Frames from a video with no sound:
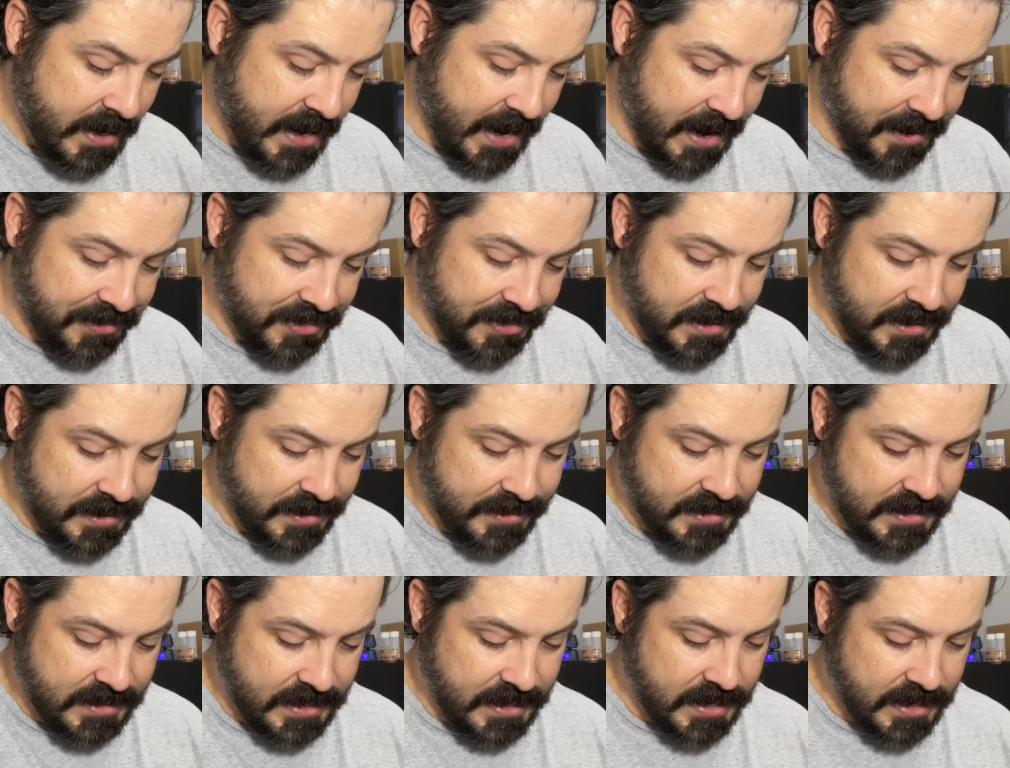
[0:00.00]
And
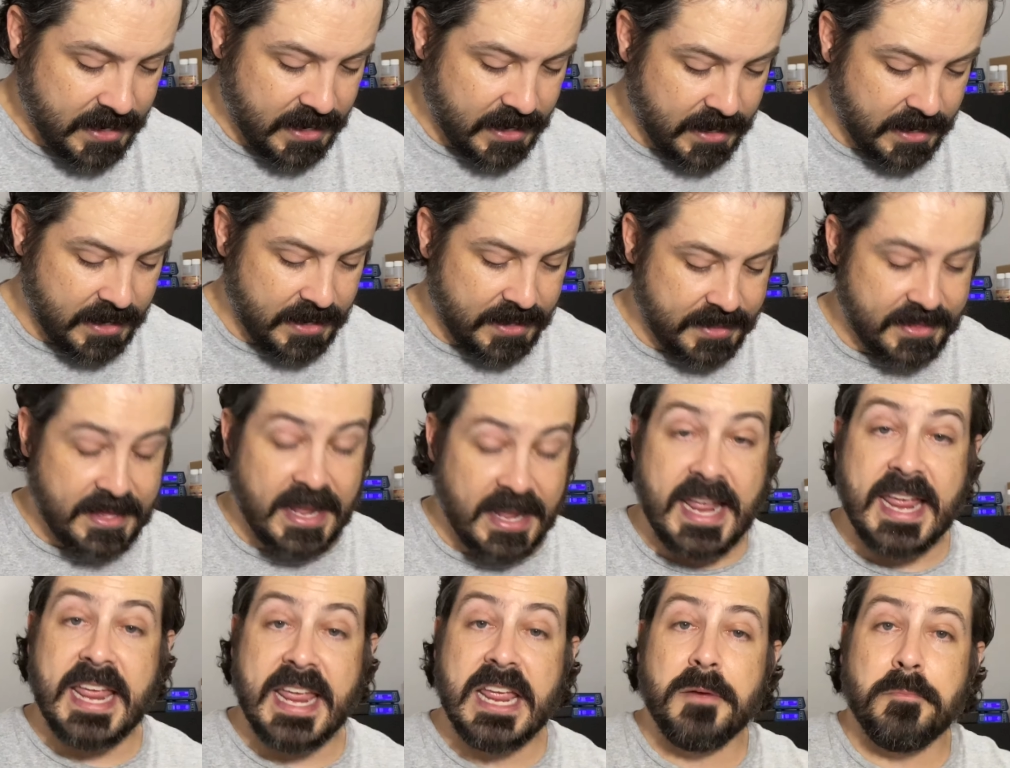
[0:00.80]
then the
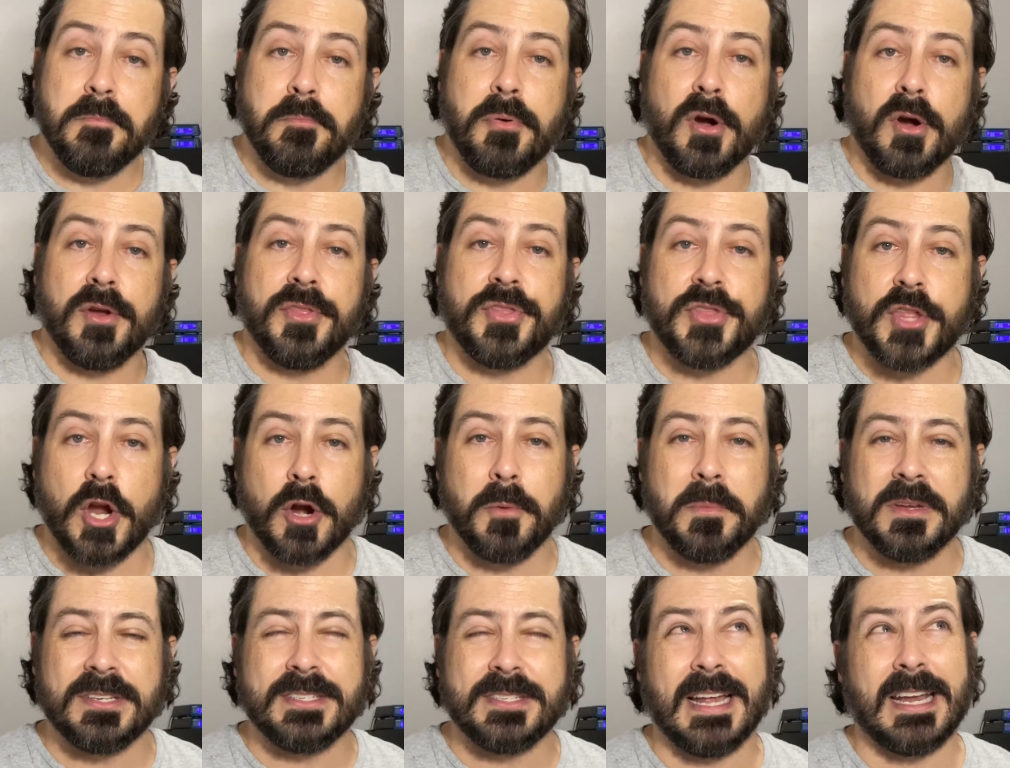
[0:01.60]
Inkbird
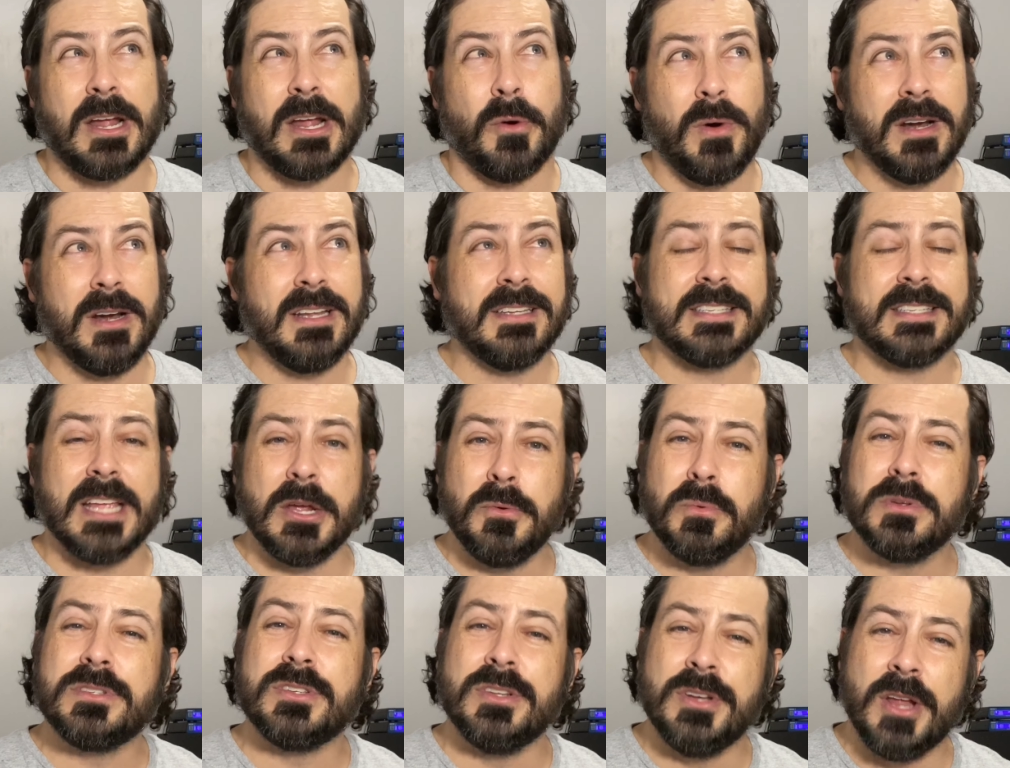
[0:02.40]
thermostat, I want to say
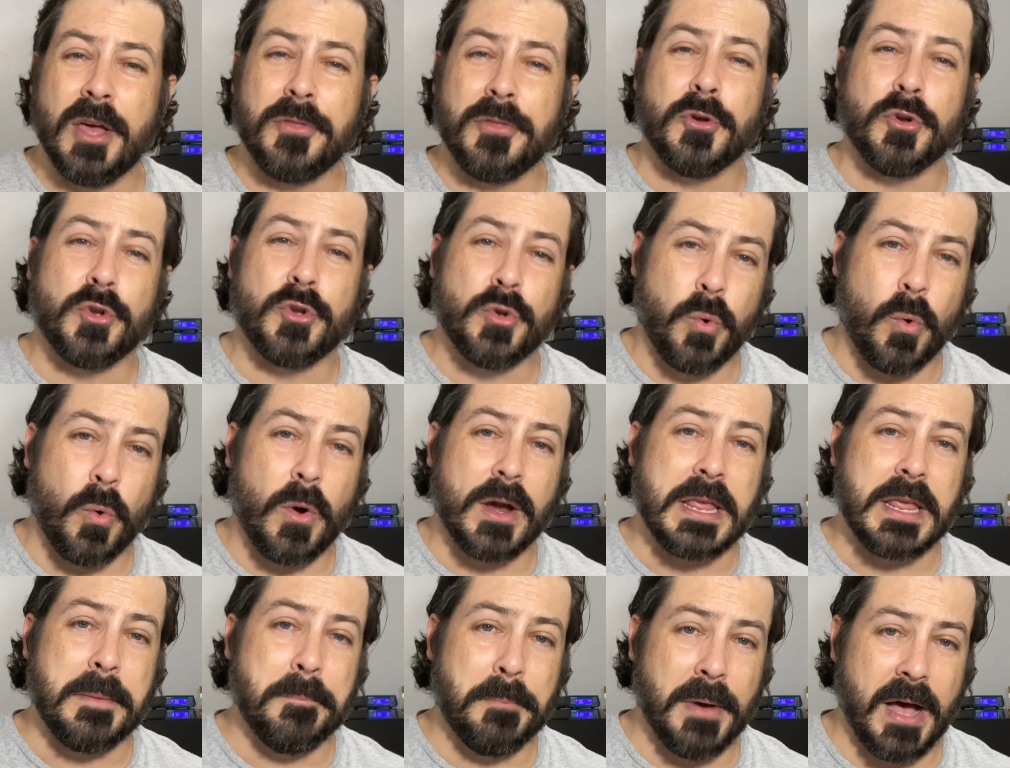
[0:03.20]
was another
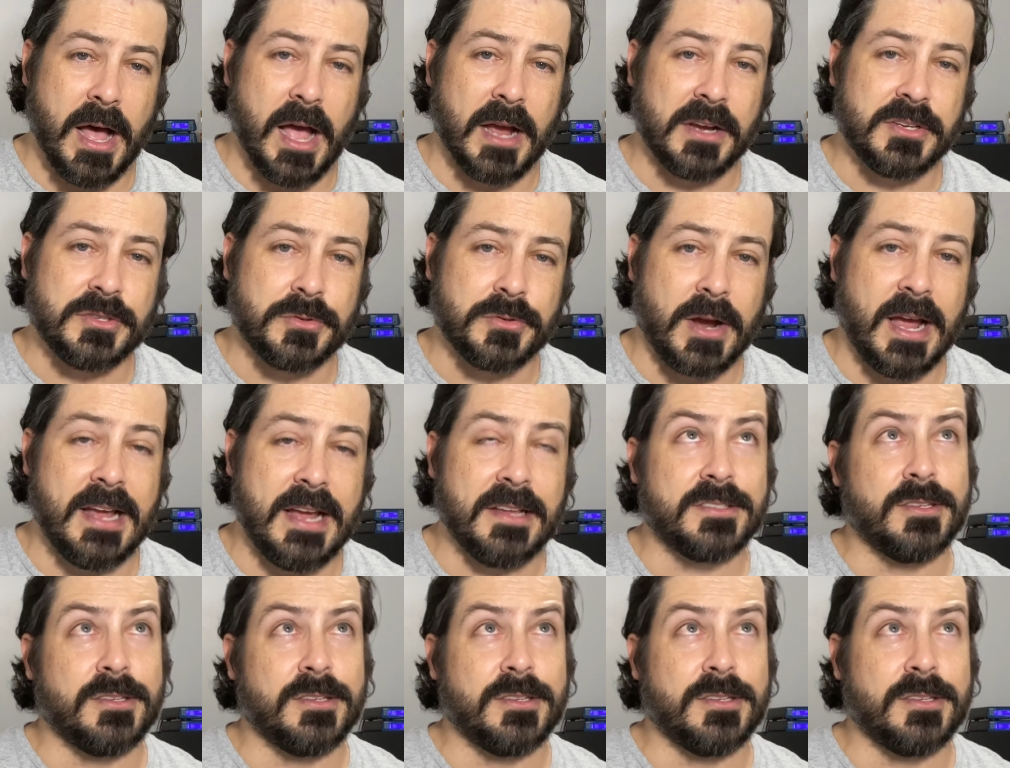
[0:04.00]
20 bucks, right?